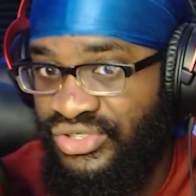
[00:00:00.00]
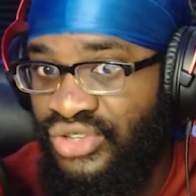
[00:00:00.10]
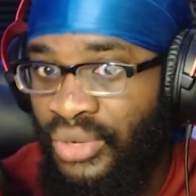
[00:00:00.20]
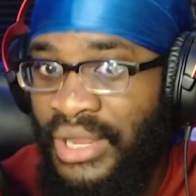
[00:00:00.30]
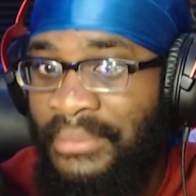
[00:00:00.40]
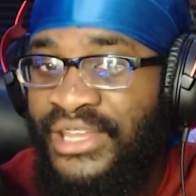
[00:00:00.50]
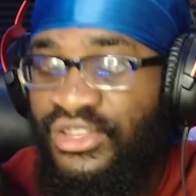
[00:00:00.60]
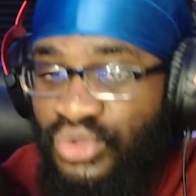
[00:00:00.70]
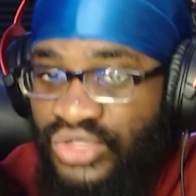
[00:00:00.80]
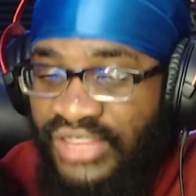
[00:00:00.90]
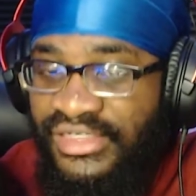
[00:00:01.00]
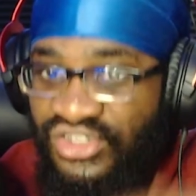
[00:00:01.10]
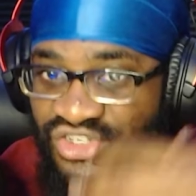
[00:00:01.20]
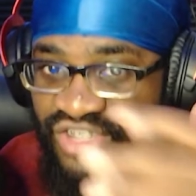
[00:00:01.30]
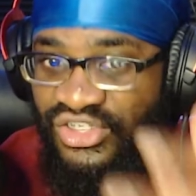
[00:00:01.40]
You know what I mean? You did this
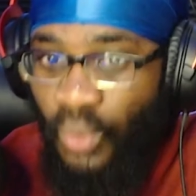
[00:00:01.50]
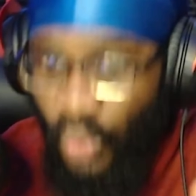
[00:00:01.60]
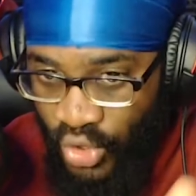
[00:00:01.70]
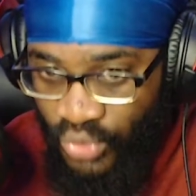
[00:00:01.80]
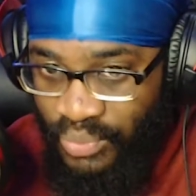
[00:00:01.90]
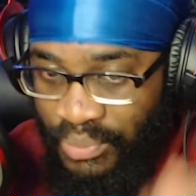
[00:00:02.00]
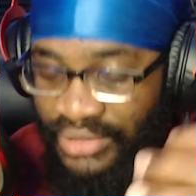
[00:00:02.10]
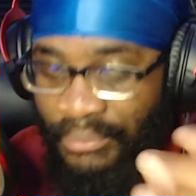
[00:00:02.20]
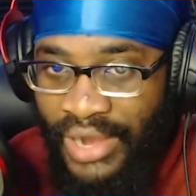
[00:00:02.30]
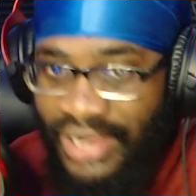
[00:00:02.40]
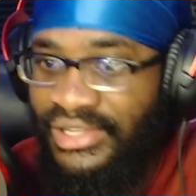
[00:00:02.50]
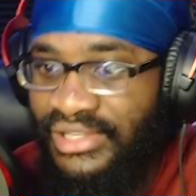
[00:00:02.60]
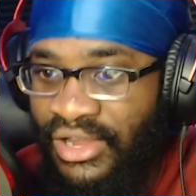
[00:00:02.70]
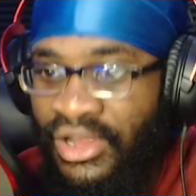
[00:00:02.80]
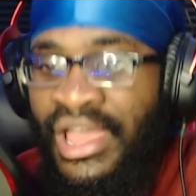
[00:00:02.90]
shit to the world, you put the broccoli
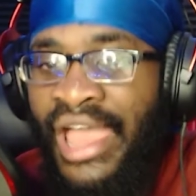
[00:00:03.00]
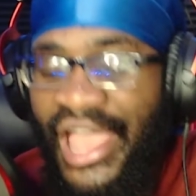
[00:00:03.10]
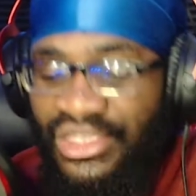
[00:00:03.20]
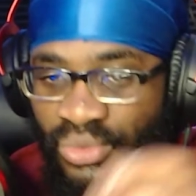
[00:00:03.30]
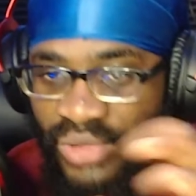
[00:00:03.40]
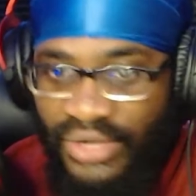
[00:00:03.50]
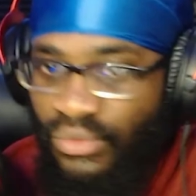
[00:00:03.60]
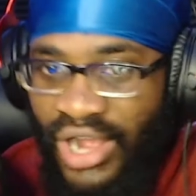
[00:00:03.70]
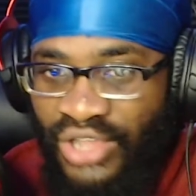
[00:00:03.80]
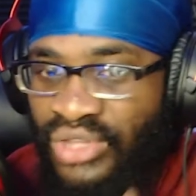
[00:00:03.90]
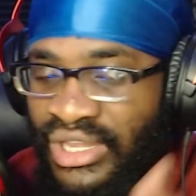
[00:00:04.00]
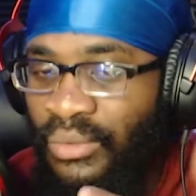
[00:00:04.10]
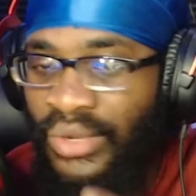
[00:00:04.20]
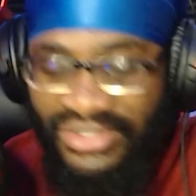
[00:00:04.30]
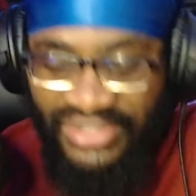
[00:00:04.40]
there, and you let it rock. You didn't
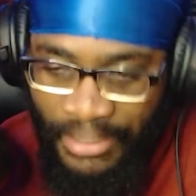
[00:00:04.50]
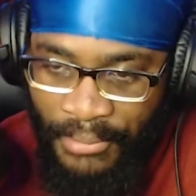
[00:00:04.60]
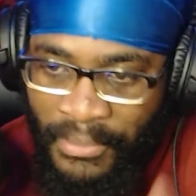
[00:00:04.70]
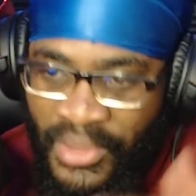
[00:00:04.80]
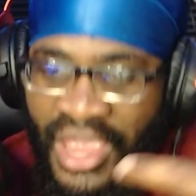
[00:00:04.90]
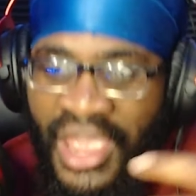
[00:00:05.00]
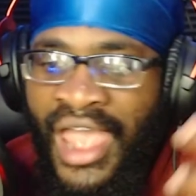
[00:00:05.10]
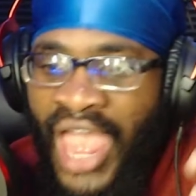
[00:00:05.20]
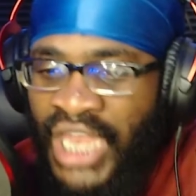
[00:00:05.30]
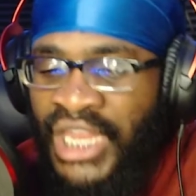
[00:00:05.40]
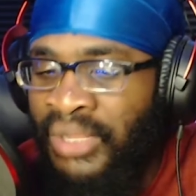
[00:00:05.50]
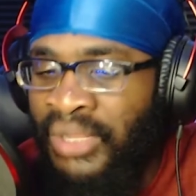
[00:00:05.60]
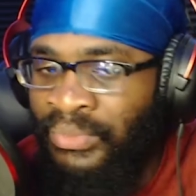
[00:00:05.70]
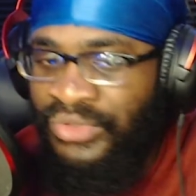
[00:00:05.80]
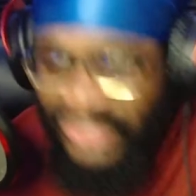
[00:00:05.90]
want to step up and
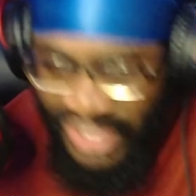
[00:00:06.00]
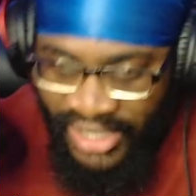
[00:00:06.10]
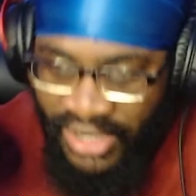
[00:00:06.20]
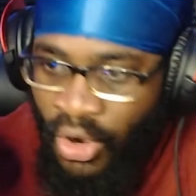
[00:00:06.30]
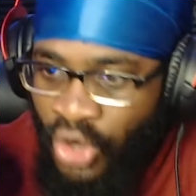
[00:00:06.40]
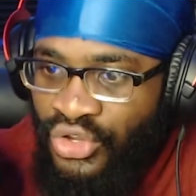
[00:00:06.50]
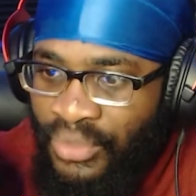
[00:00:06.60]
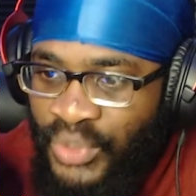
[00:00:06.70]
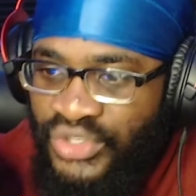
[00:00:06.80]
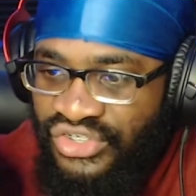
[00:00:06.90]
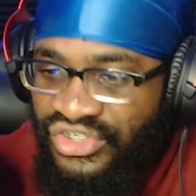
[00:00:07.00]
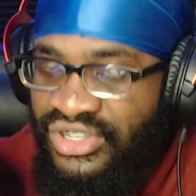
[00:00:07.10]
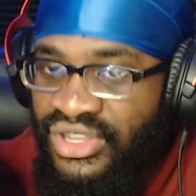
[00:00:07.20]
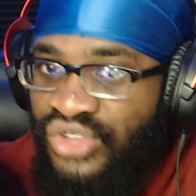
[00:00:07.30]
take on your position.